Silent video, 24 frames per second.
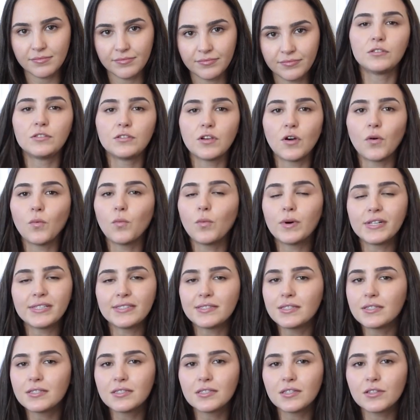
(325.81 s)
So
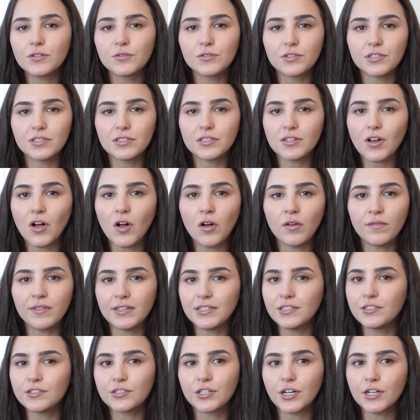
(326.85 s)
what's the solution to all
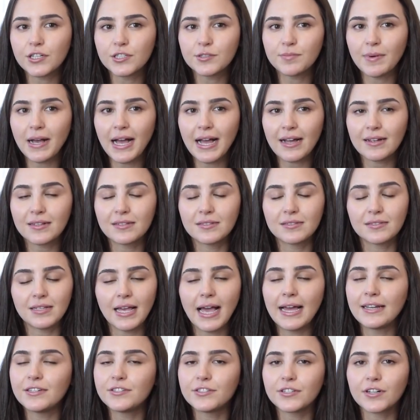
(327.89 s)
these chargebacks?
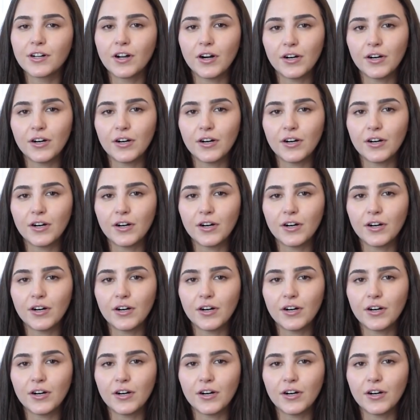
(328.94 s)
Enter